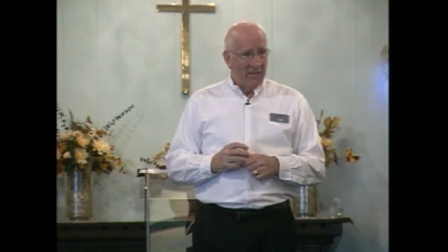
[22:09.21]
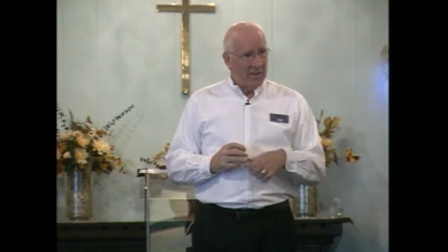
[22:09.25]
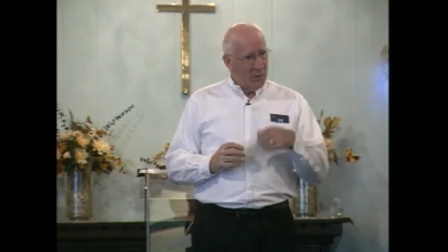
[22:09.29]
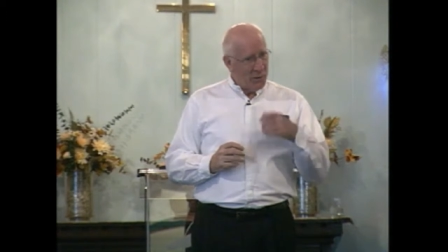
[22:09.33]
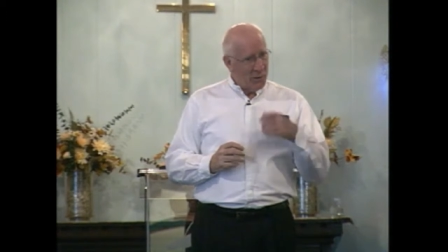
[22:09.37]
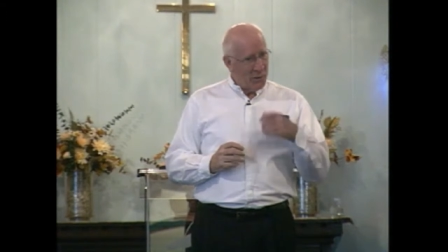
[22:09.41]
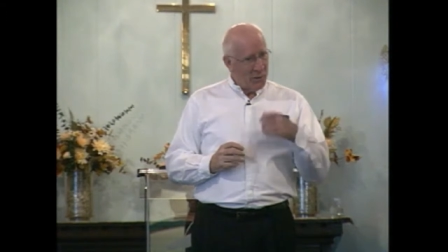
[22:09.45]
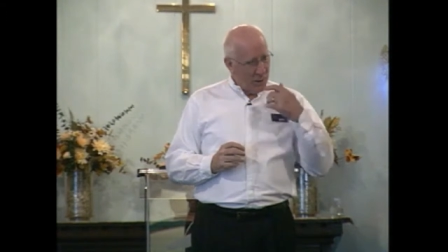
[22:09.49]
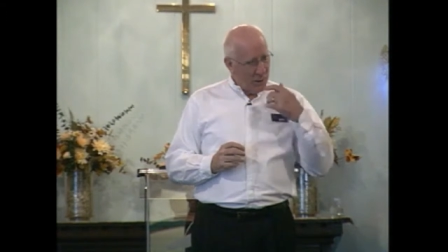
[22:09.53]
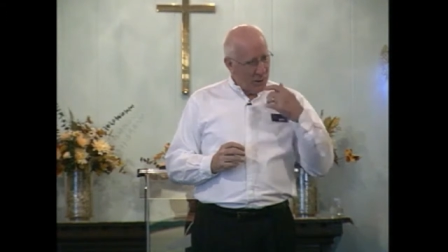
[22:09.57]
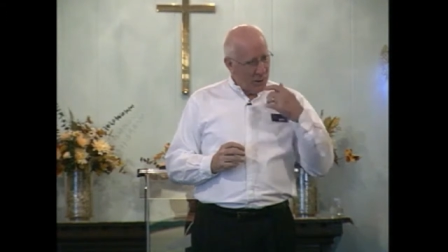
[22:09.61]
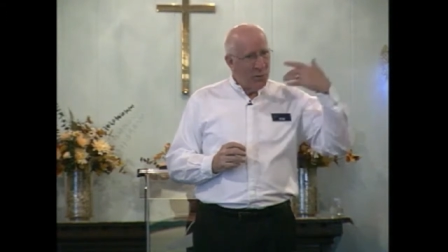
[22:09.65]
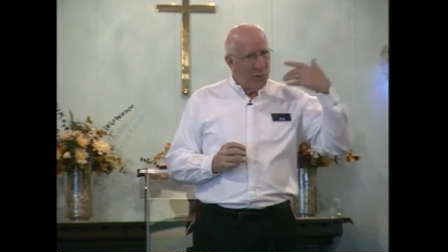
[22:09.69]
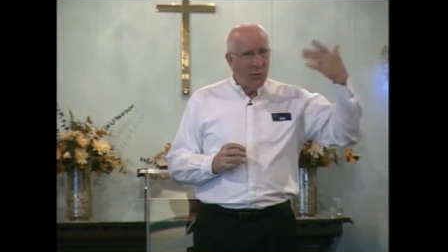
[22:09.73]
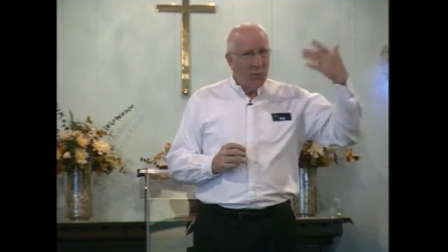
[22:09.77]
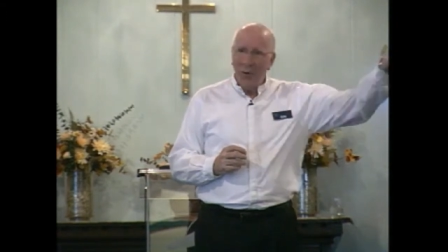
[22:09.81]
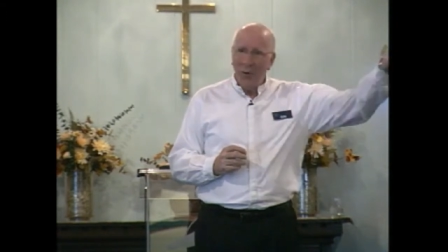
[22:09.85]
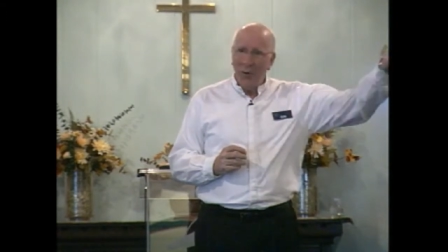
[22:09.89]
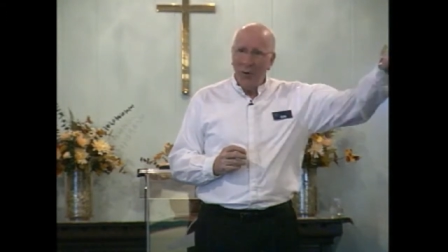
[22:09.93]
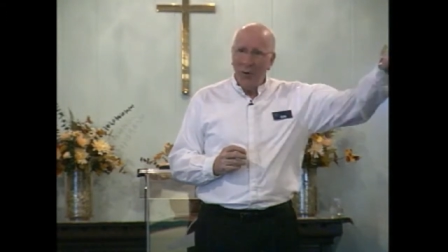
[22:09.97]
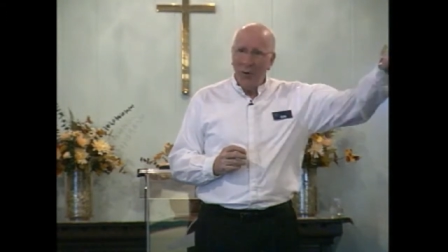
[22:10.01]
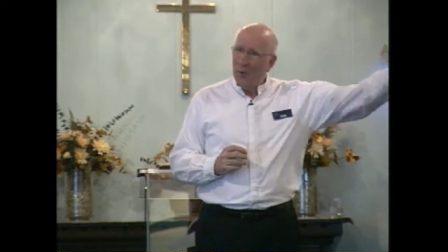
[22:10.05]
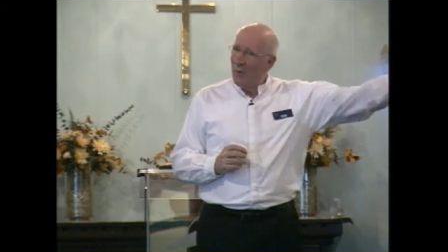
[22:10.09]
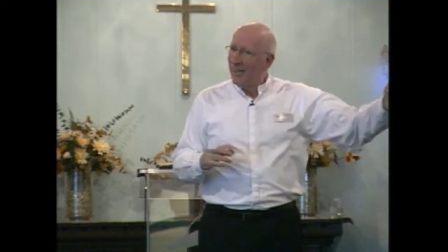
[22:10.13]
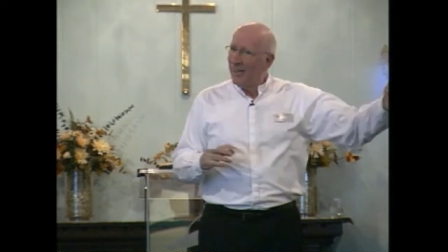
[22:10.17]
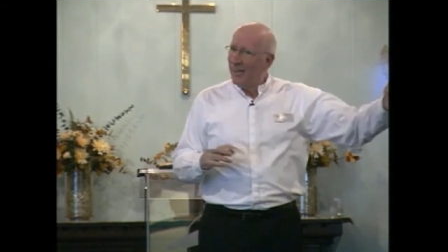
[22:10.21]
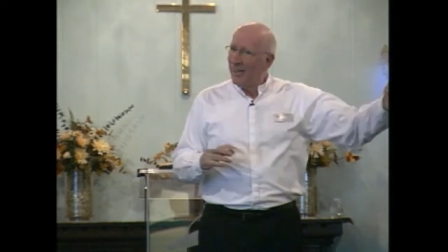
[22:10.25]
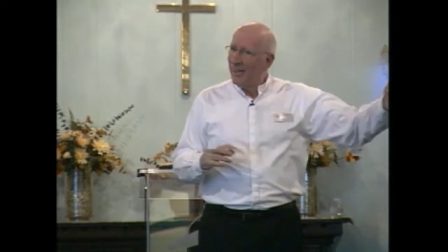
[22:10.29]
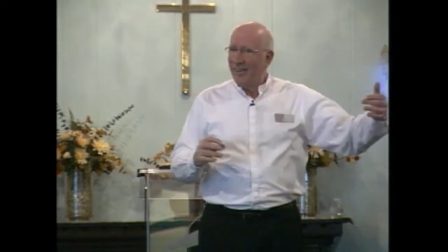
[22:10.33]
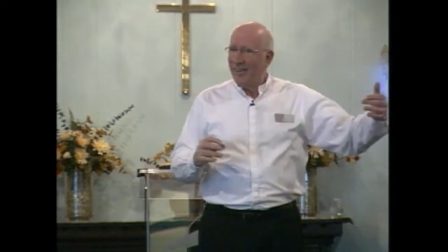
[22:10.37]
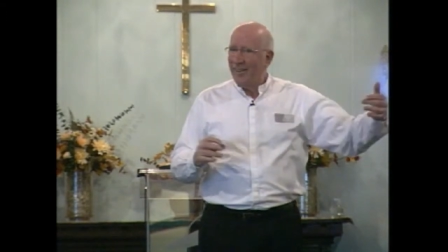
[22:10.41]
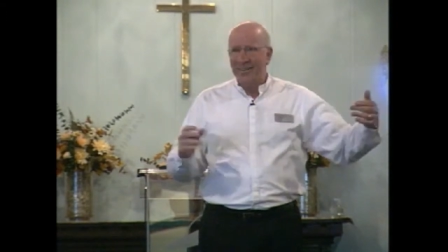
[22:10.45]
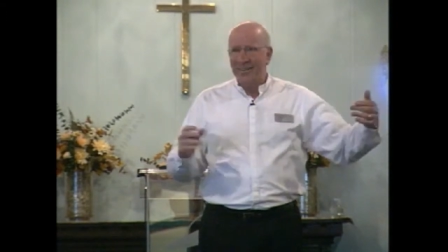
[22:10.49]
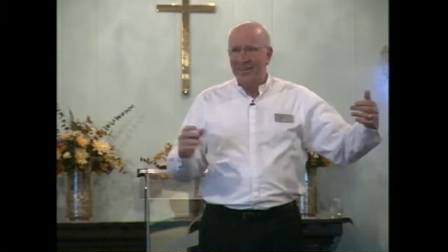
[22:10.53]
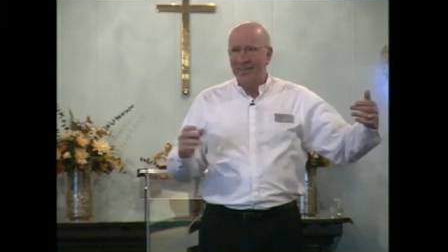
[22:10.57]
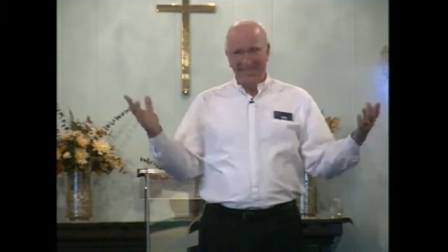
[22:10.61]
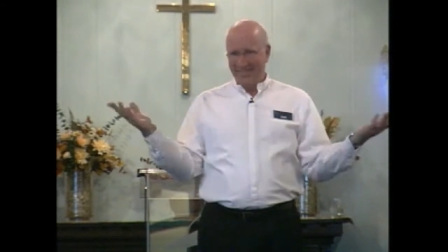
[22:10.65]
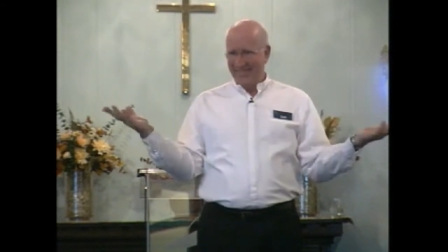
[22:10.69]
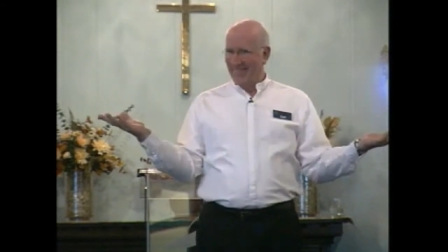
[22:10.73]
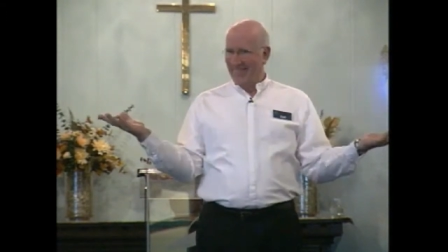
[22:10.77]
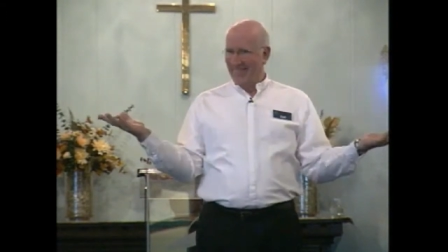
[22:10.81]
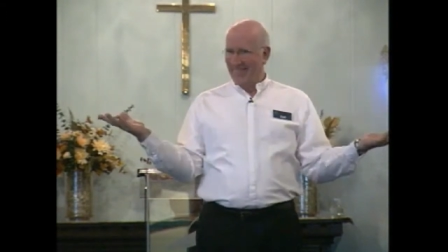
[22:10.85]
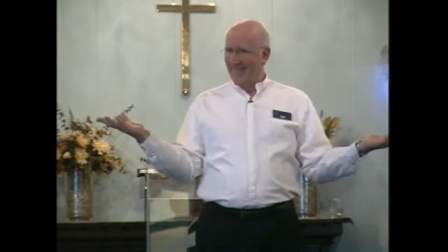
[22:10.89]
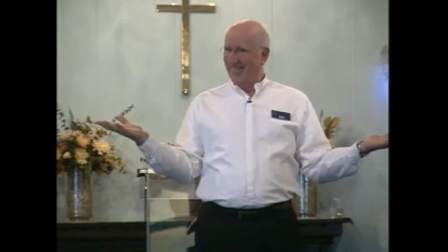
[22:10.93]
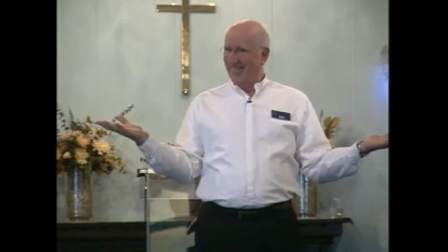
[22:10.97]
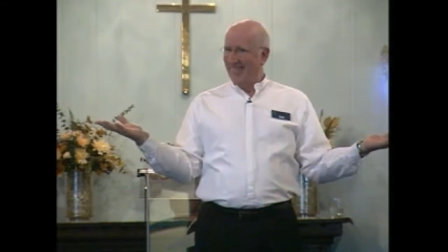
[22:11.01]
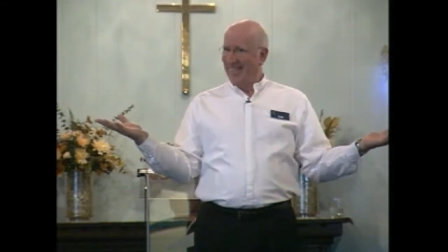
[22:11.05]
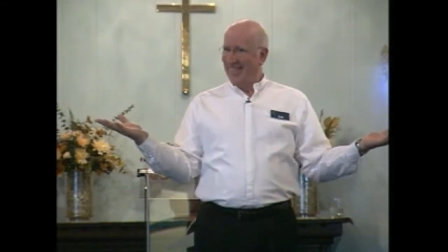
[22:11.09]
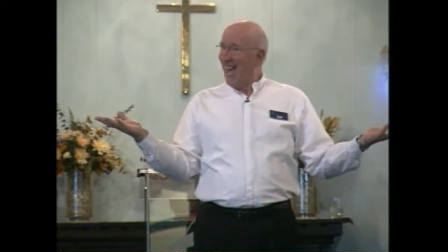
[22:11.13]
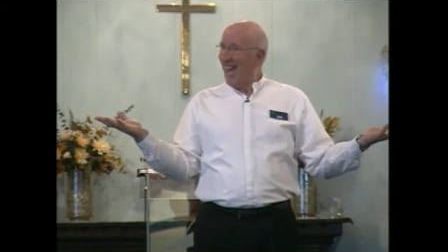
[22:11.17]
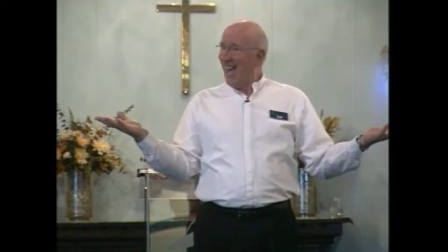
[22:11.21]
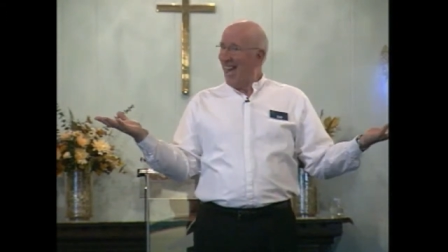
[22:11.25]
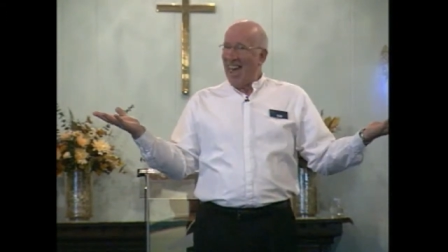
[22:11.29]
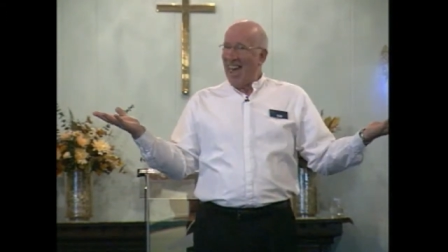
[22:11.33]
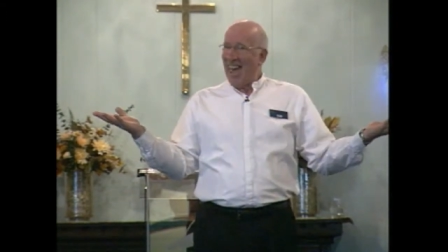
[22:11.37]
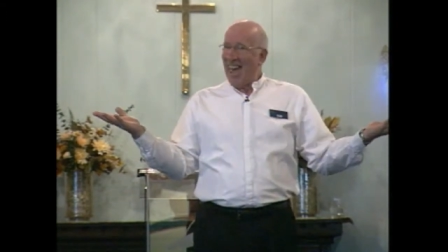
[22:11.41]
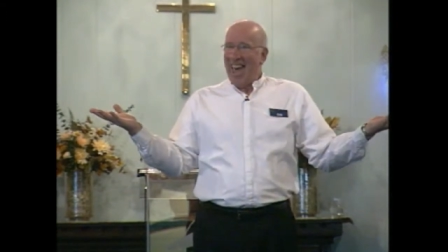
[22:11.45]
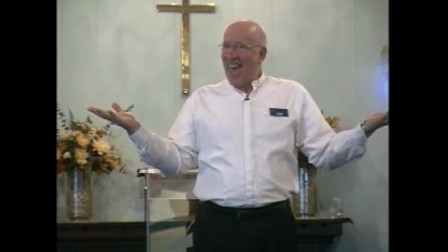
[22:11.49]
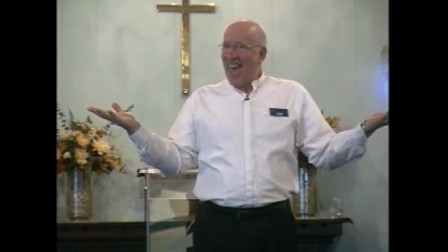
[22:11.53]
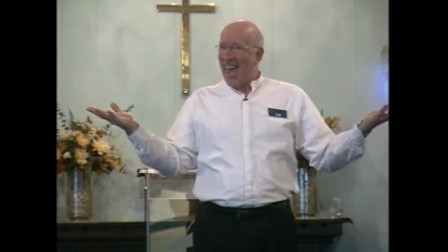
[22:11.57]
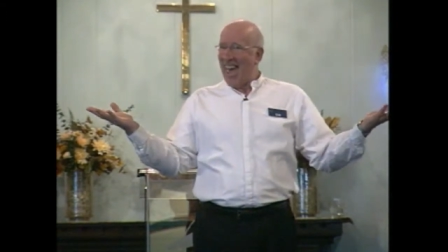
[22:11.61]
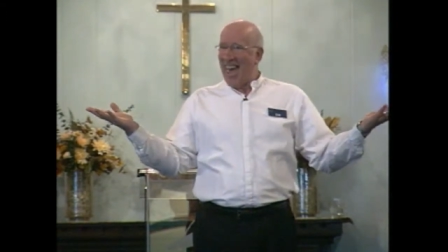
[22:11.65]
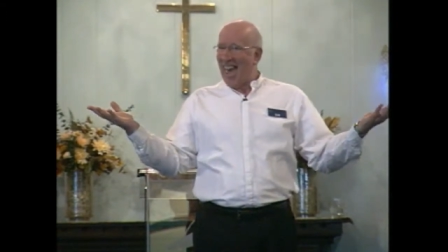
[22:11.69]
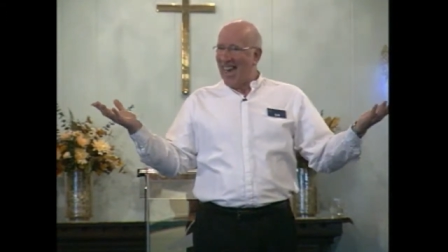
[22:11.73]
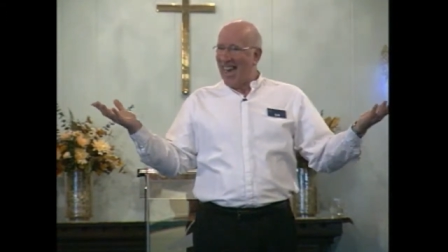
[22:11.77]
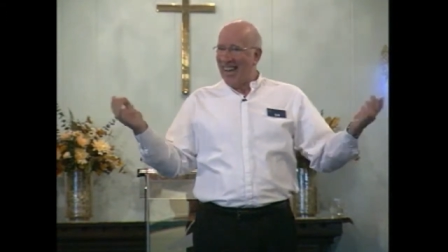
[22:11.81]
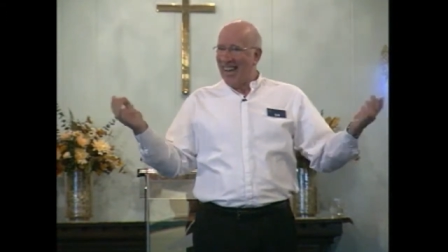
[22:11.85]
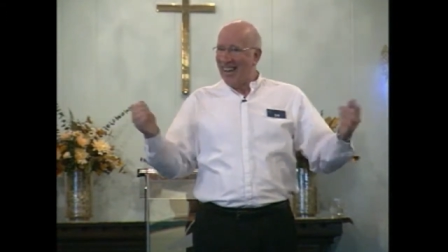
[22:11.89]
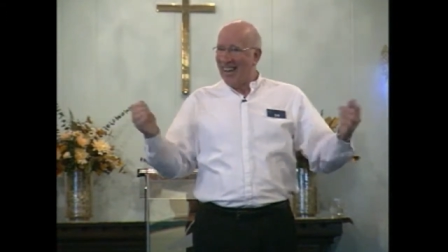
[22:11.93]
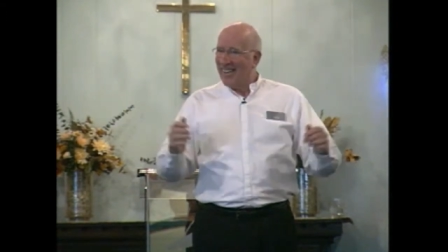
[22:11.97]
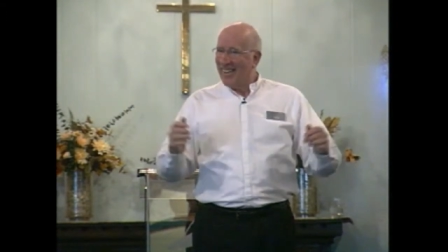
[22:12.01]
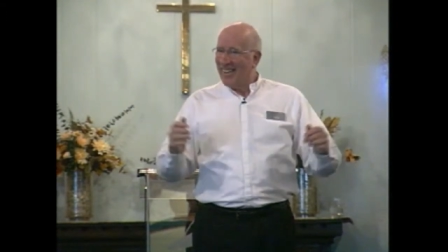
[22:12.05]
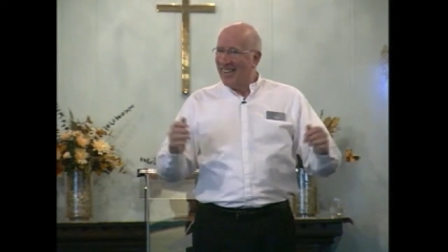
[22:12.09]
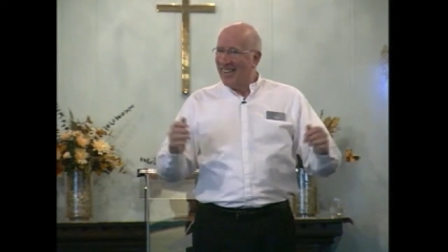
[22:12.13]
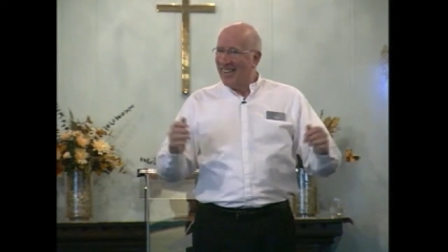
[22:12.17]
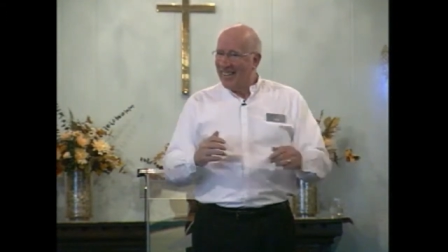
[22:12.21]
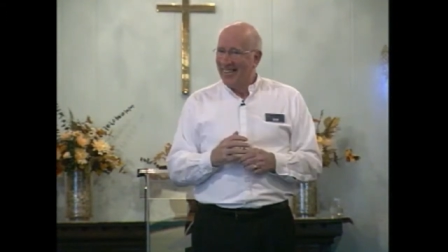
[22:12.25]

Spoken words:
CO2. Yay!